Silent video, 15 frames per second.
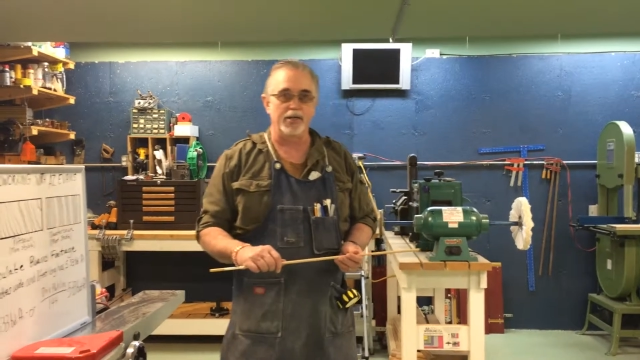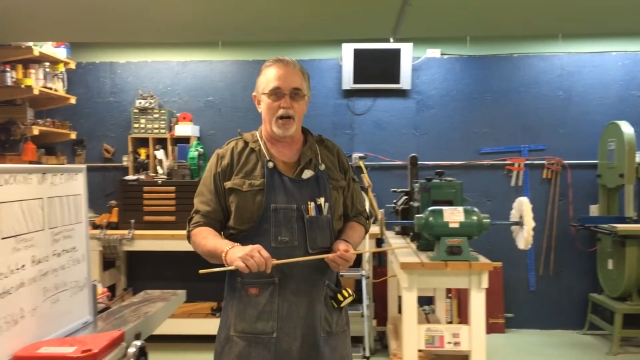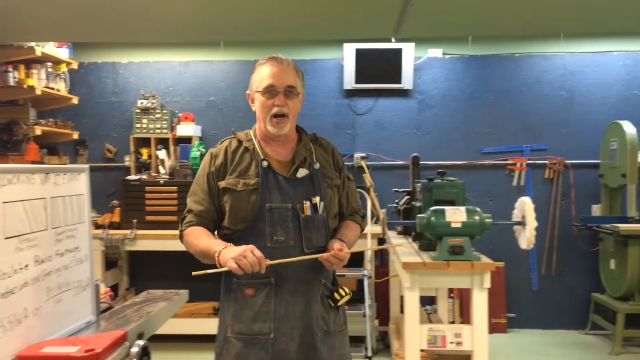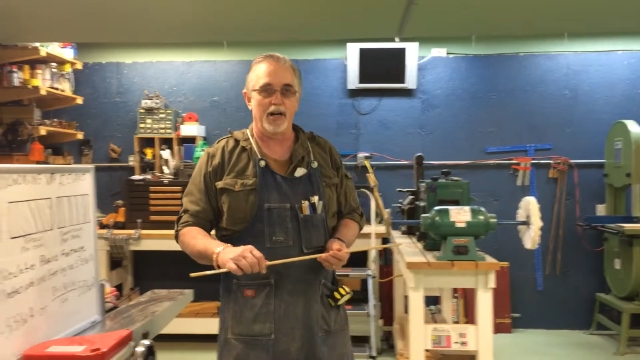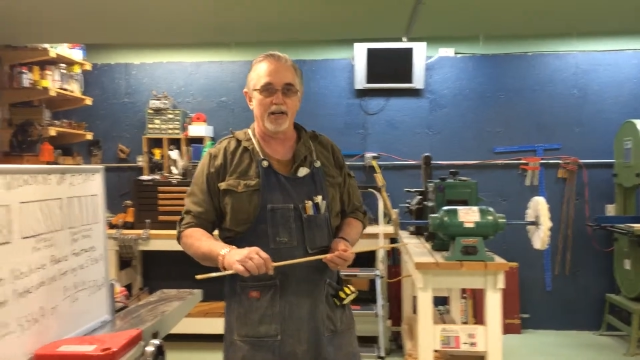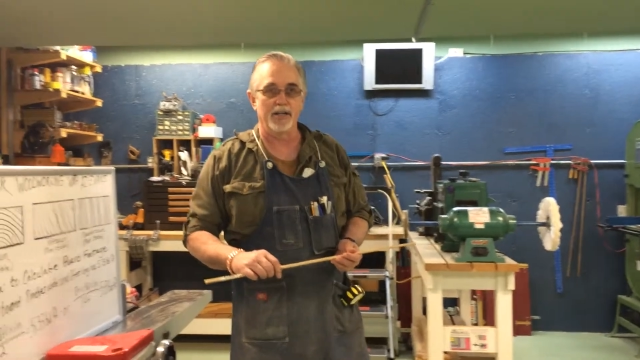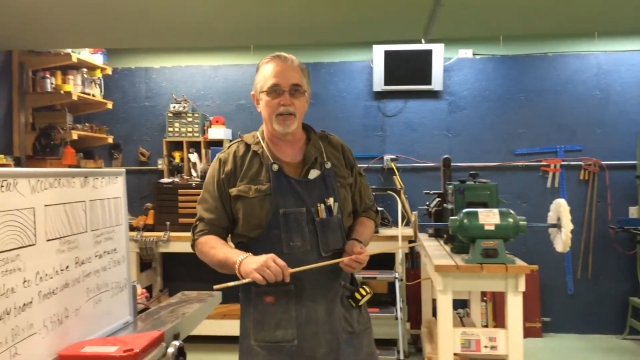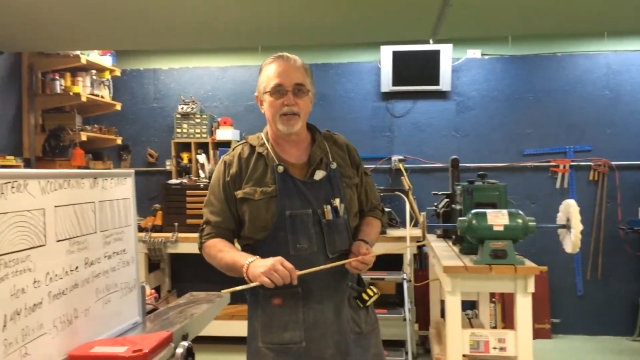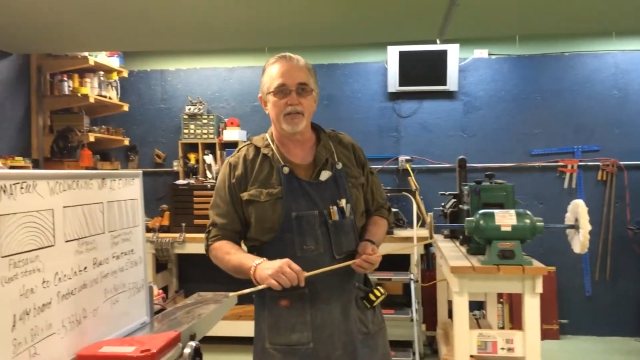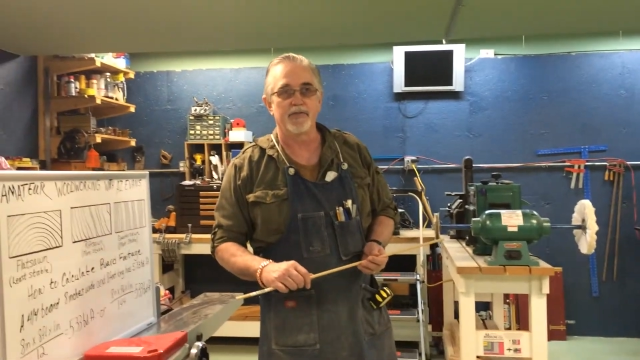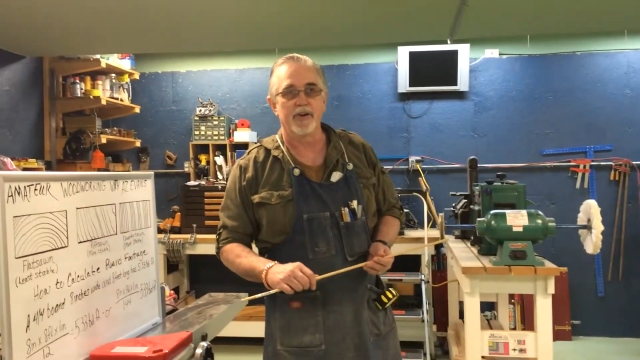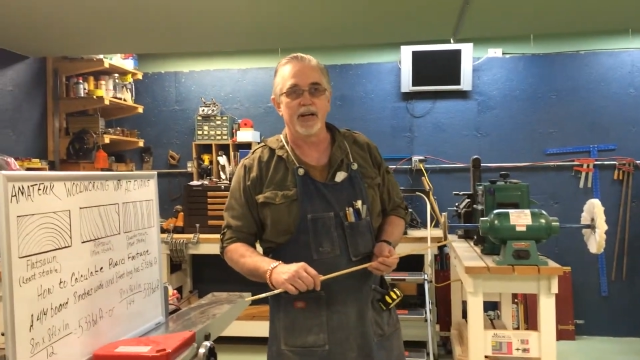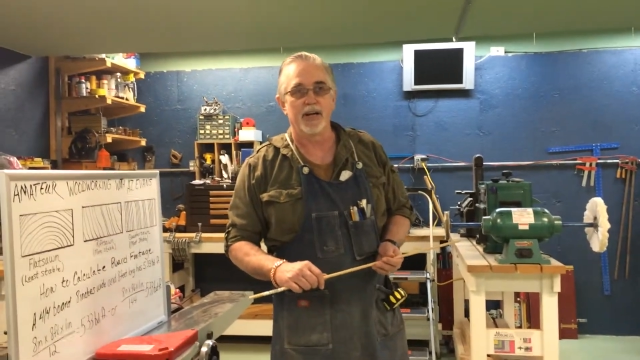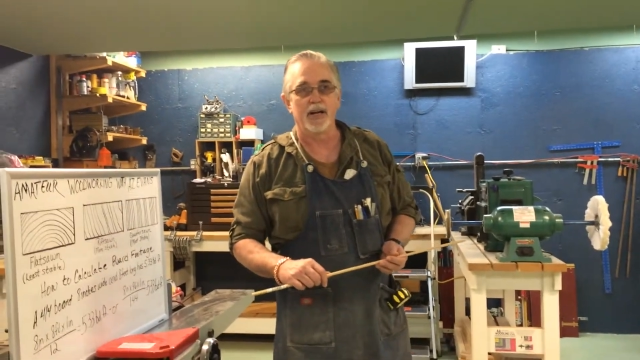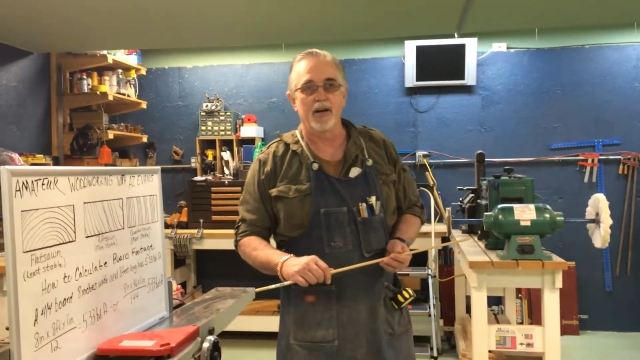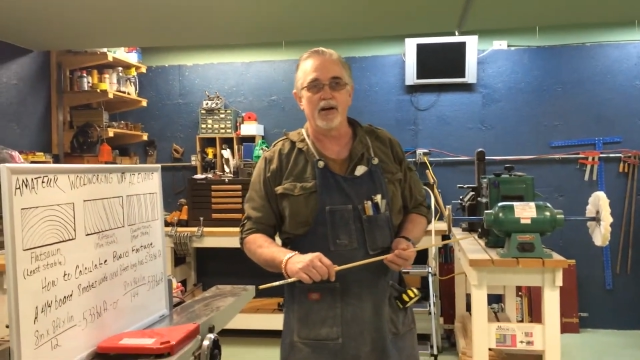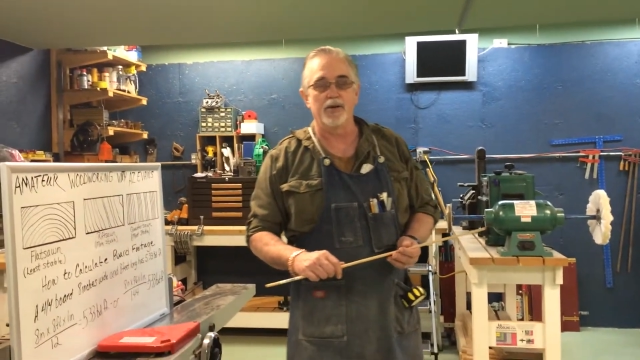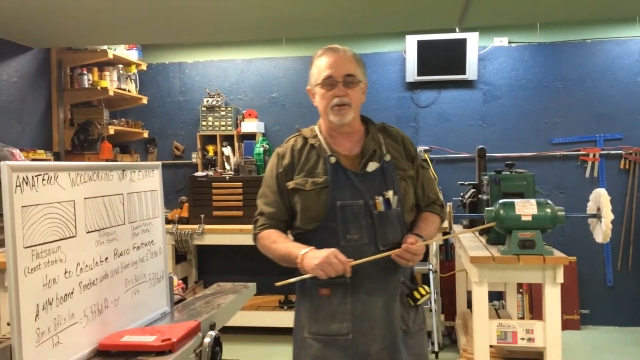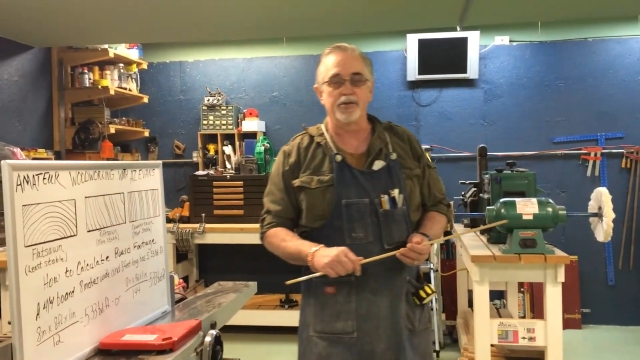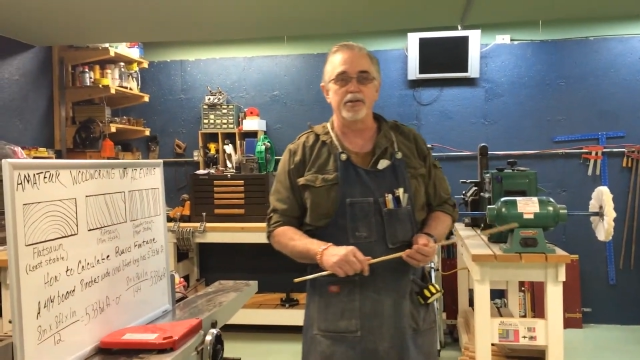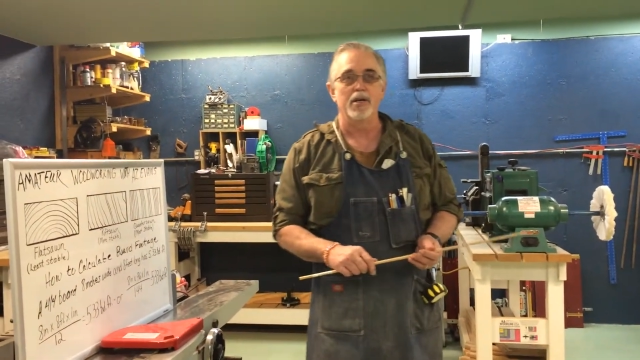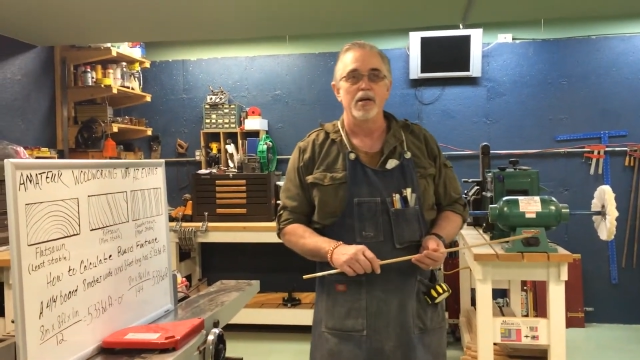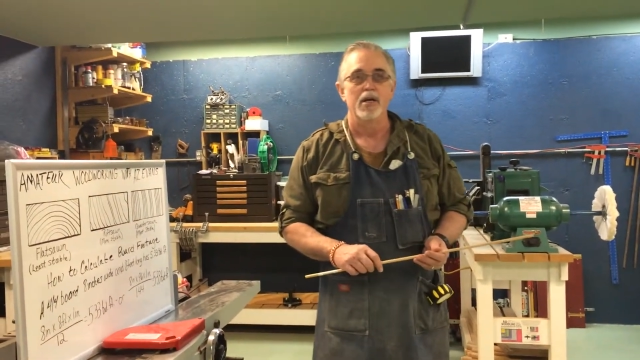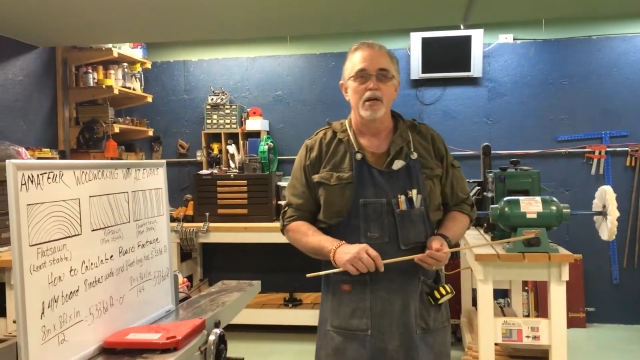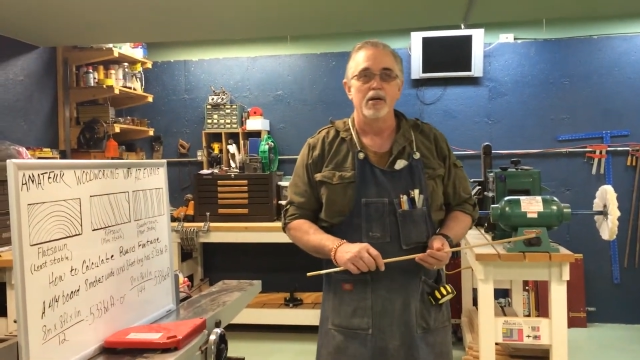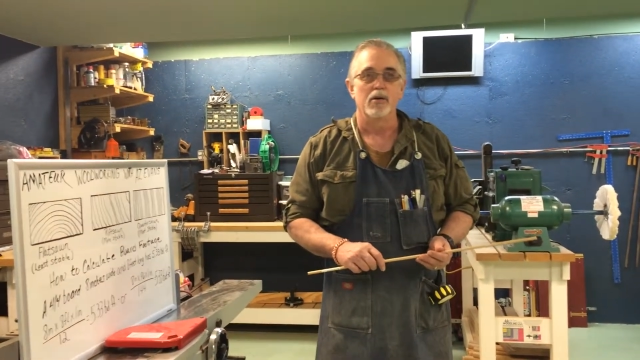talk in these videos,